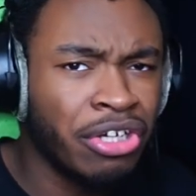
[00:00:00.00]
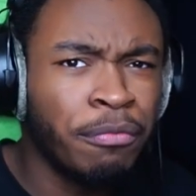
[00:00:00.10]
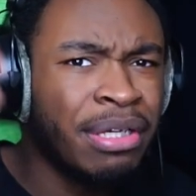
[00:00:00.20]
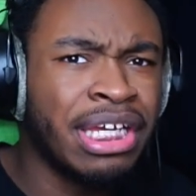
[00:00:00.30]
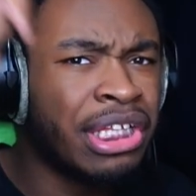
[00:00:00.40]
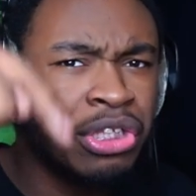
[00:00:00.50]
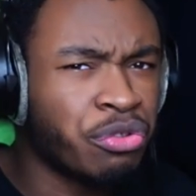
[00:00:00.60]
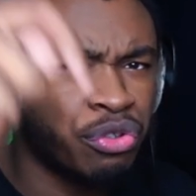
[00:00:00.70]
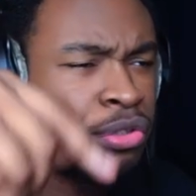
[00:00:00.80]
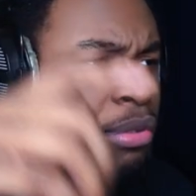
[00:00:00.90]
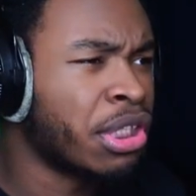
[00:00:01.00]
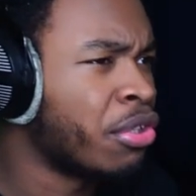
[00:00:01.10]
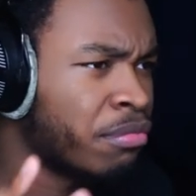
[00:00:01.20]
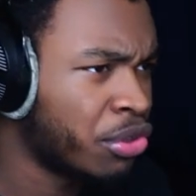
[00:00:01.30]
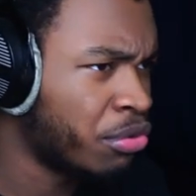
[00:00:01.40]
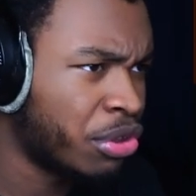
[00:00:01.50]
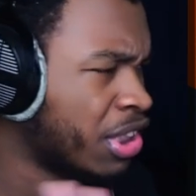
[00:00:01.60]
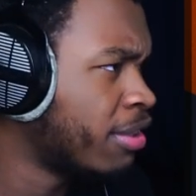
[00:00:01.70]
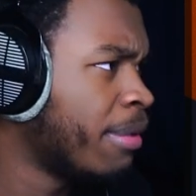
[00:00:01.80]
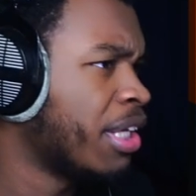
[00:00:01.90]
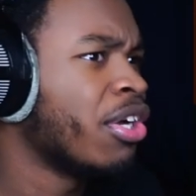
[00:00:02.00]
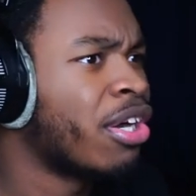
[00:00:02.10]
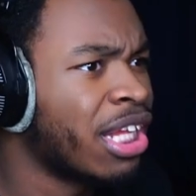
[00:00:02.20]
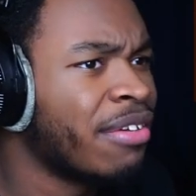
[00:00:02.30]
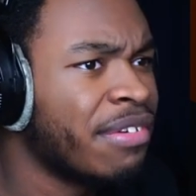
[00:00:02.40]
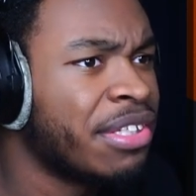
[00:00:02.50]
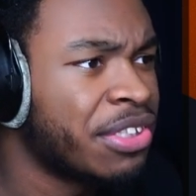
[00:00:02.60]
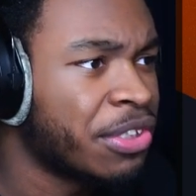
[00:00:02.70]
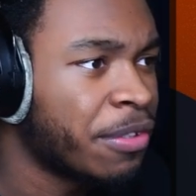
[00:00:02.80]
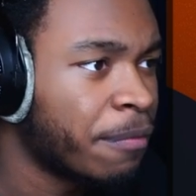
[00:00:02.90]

It'll be in the description below just to make y'all life easier.